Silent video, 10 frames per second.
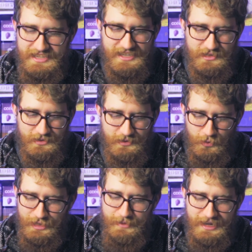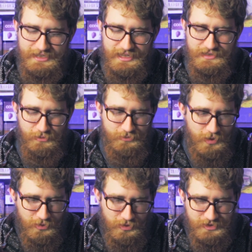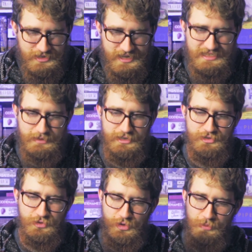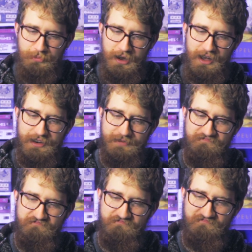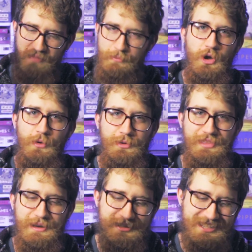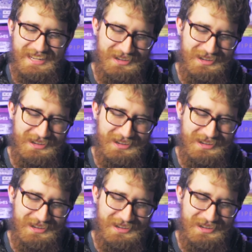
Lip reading: doesn't really make sense for both of those things to be true, but I'm going with it. I'm sticking